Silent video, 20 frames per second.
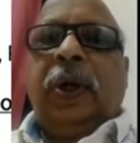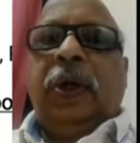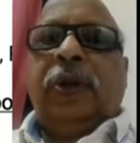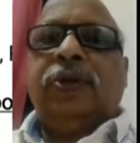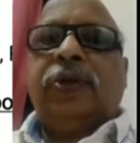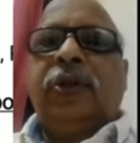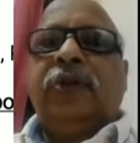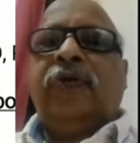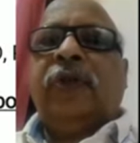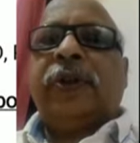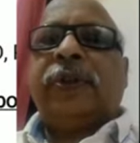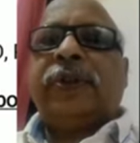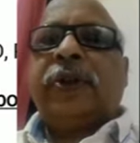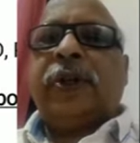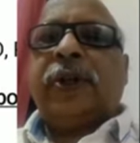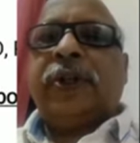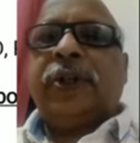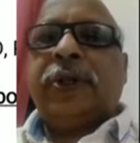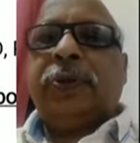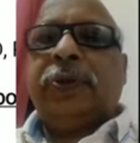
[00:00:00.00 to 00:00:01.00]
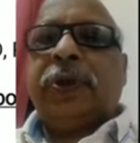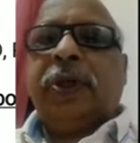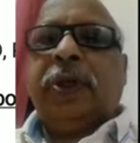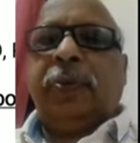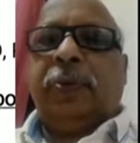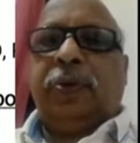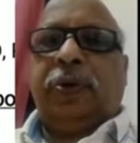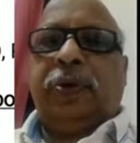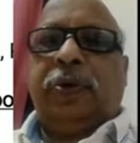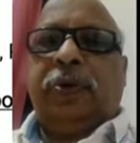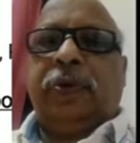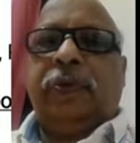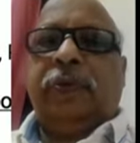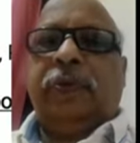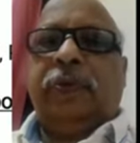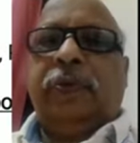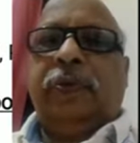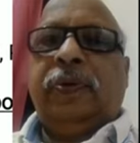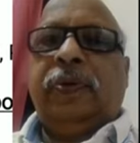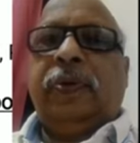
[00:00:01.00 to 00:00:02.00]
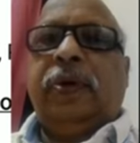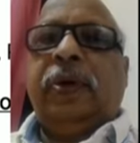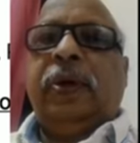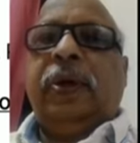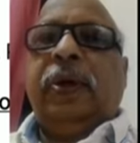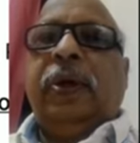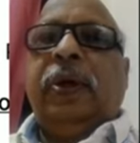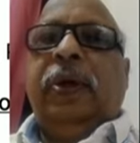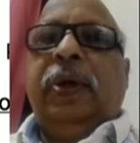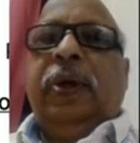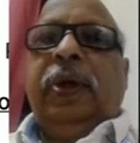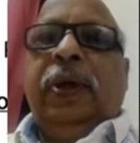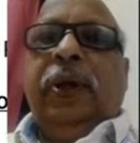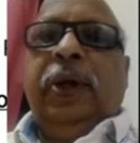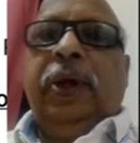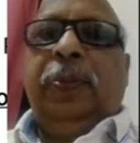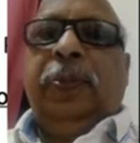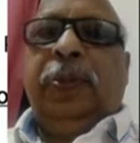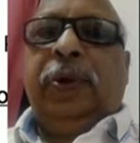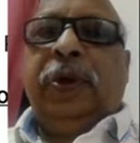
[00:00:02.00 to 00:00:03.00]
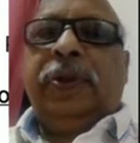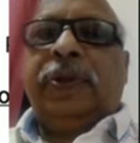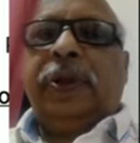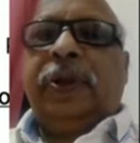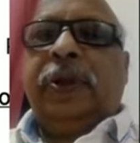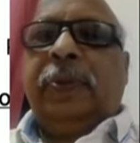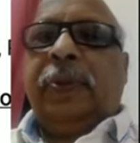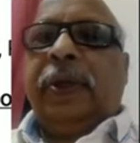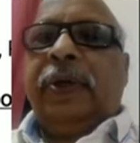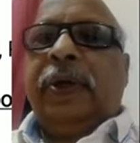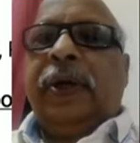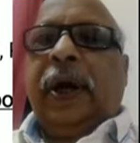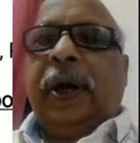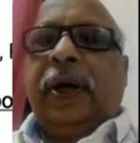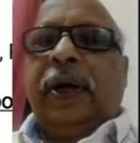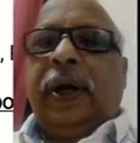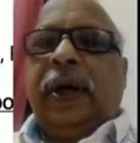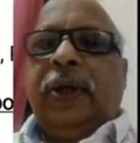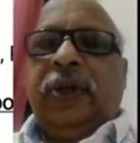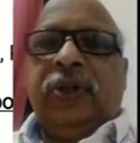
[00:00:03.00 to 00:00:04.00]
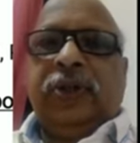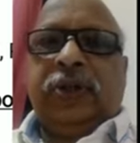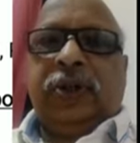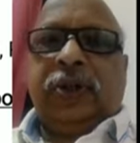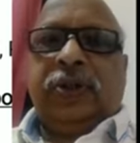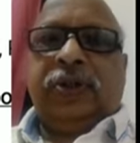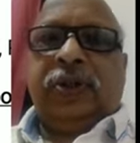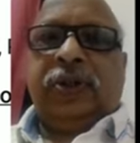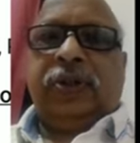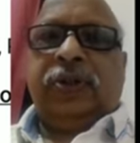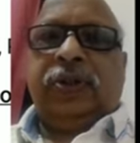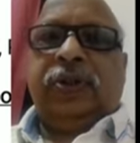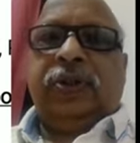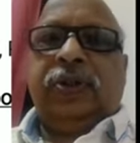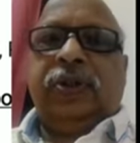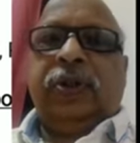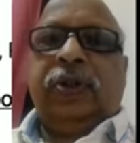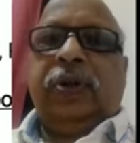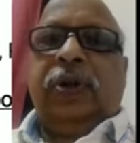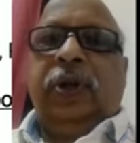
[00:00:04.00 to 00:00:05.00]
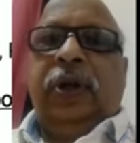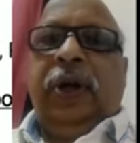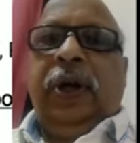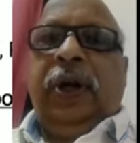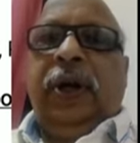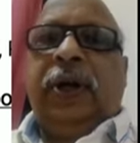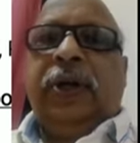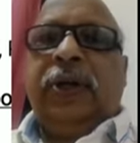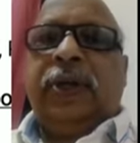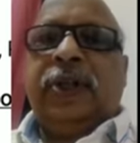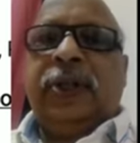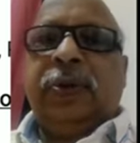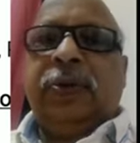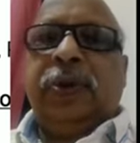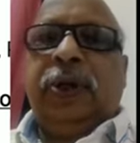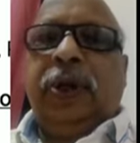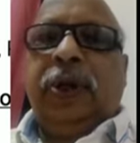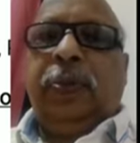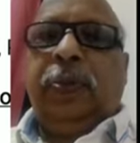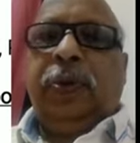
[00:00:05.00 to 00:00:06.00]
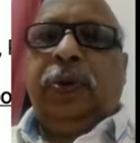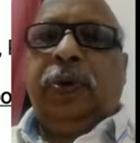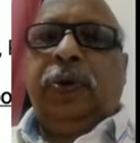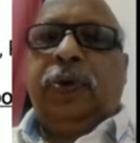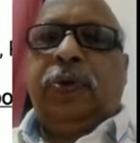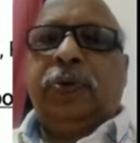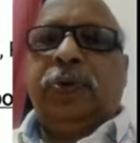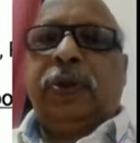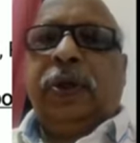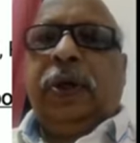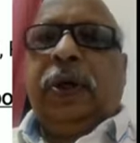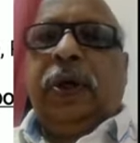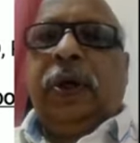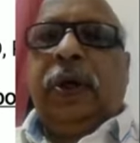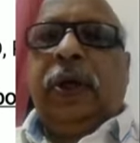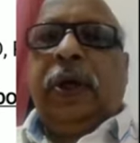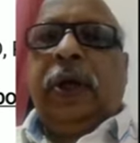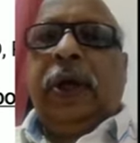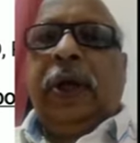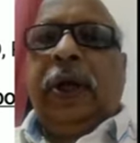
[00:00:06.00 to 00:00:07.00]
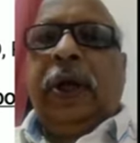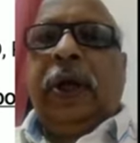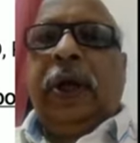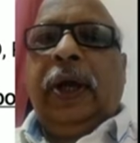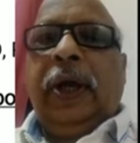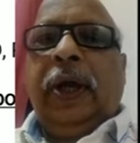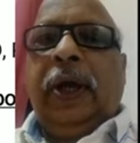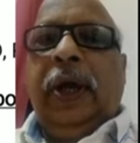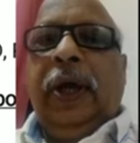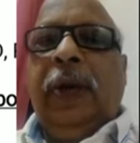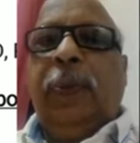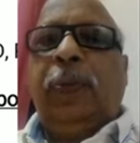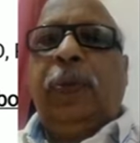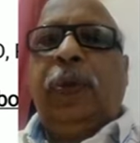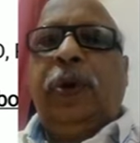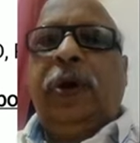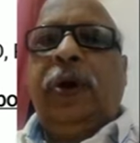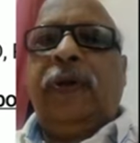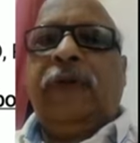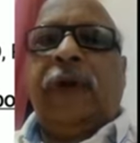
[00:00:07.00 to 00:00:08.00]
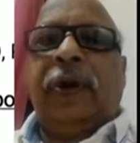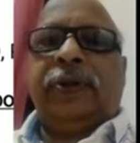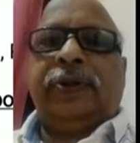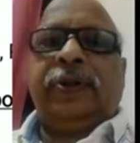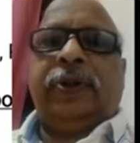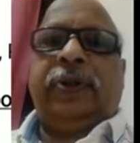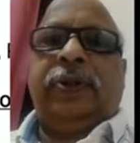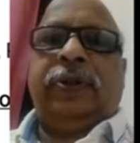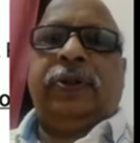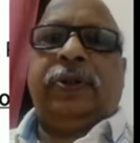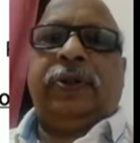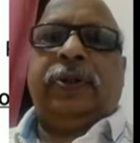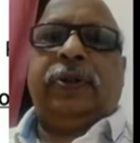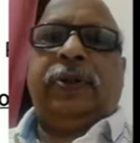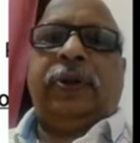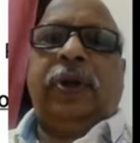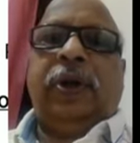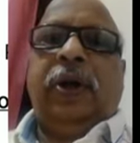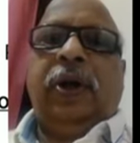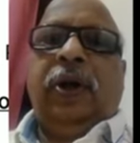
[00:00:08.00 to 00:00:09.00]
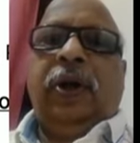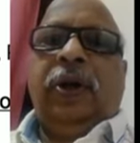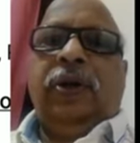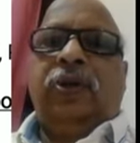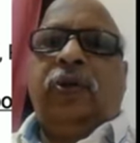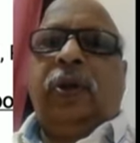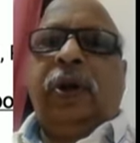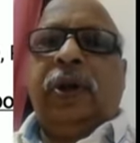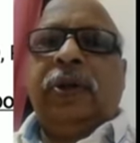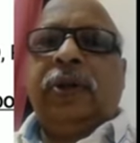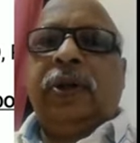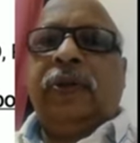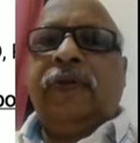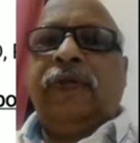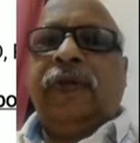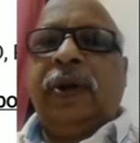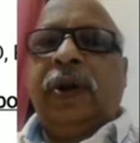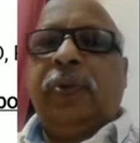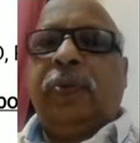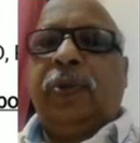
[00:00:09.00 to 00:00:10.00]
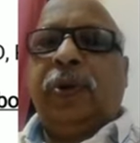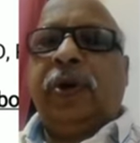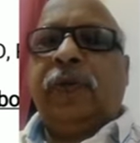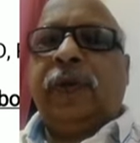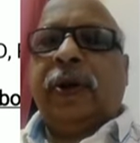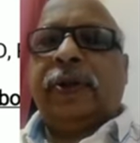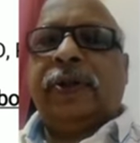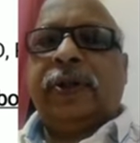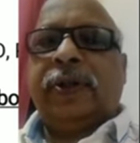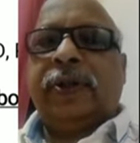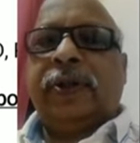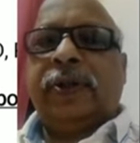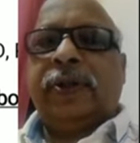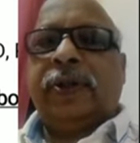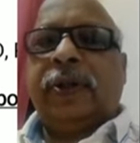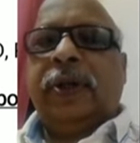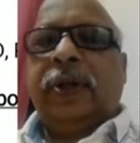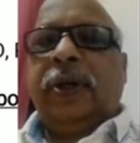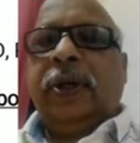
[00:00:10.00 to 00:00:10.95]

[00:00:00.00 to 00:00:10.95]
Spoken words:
So it first receives the input. Input is nothing but the data and instructions. It receives the input to the input devices. So what are the different input devices?